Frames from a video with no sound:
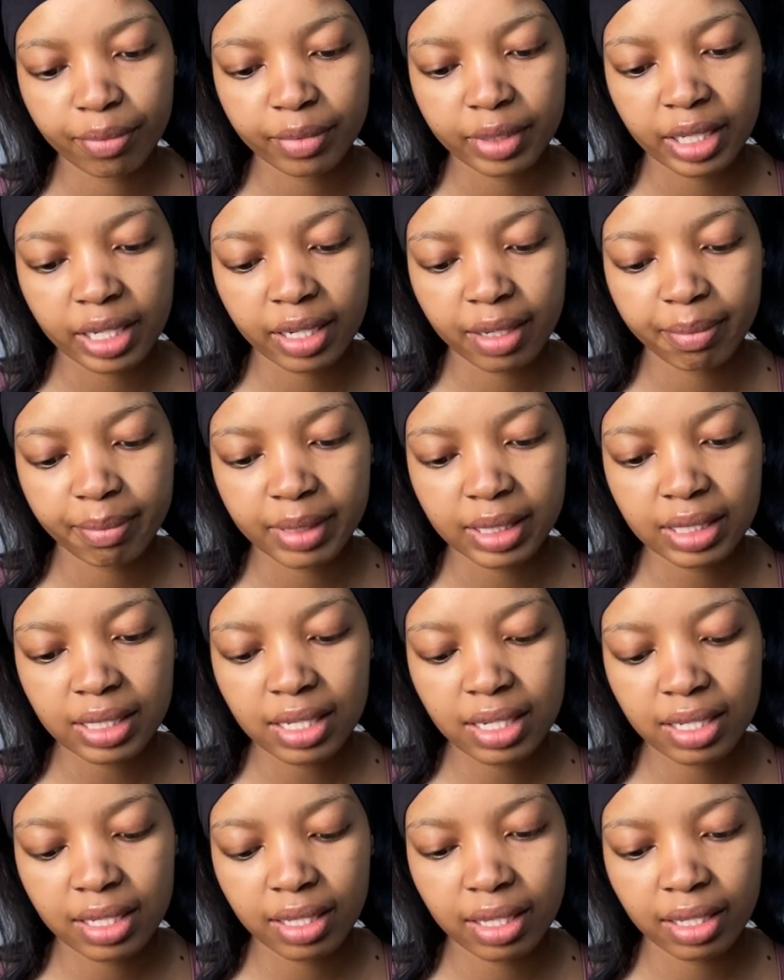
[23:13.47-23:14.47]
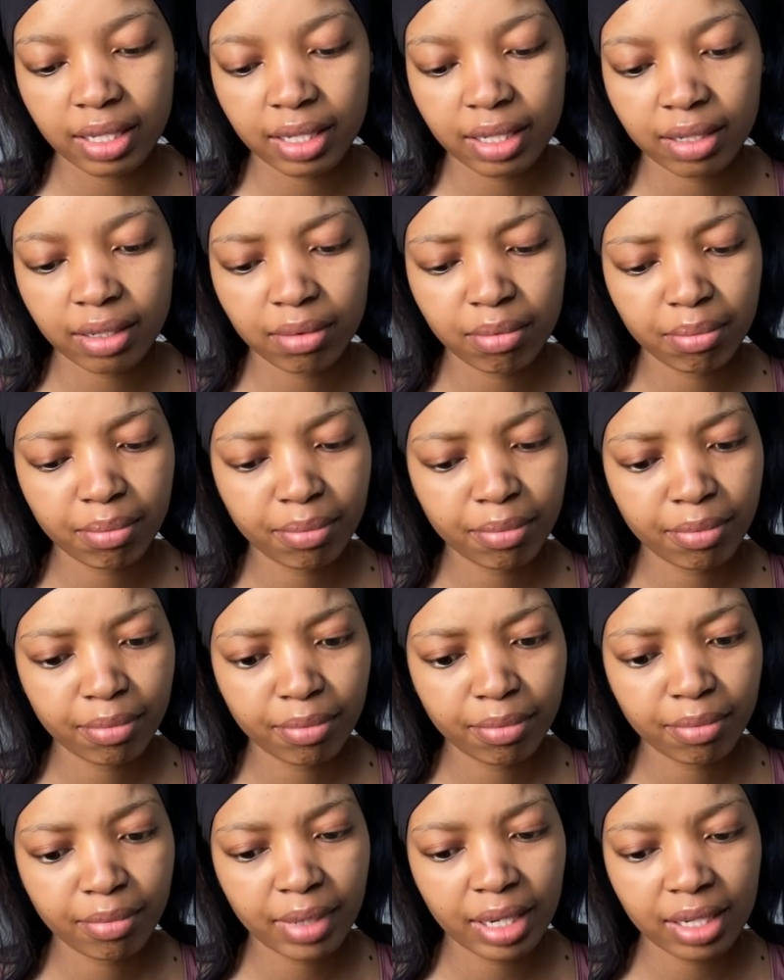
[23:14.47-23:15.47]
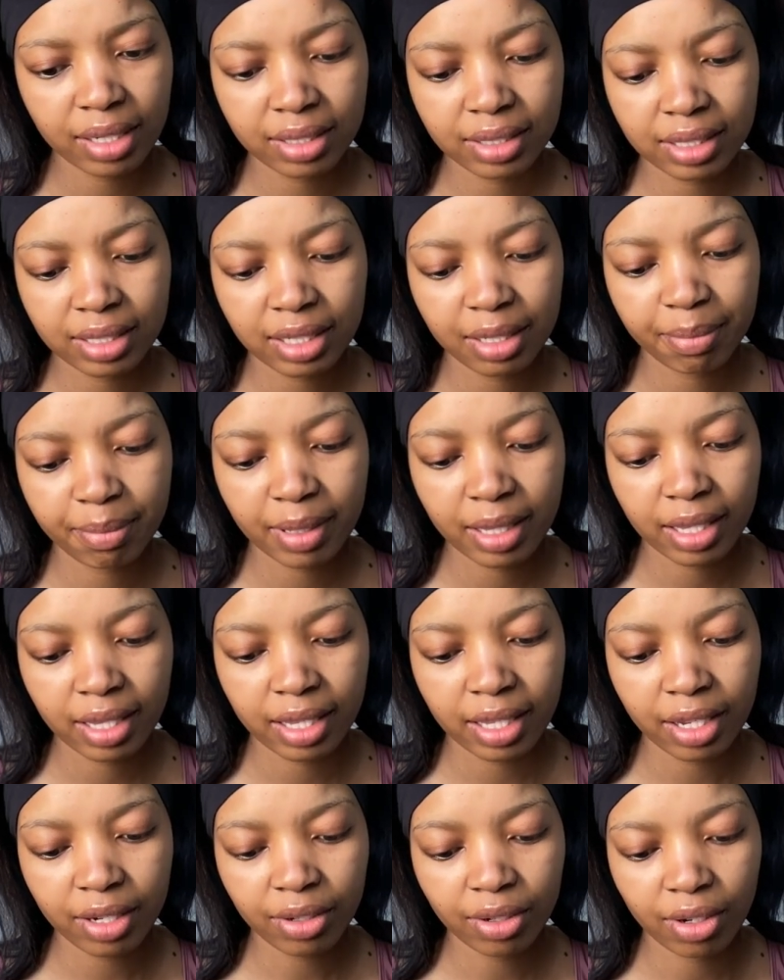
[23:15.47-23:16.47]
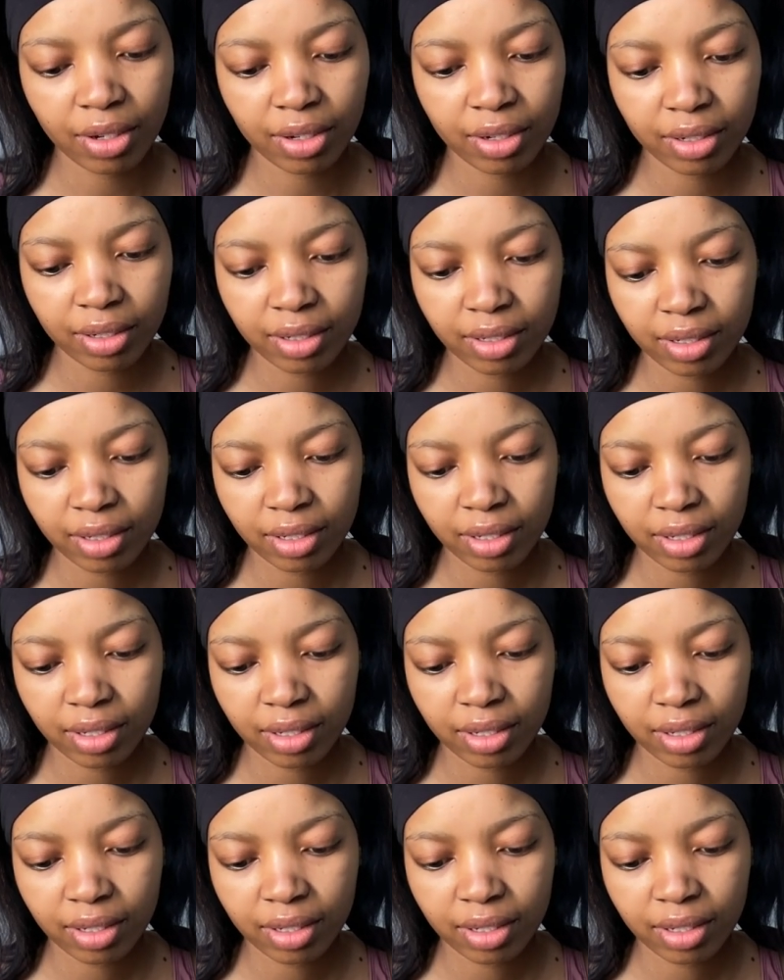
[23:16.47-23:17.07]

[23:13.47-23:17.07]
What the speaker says: Did I miss anything? I didn't sleep that long.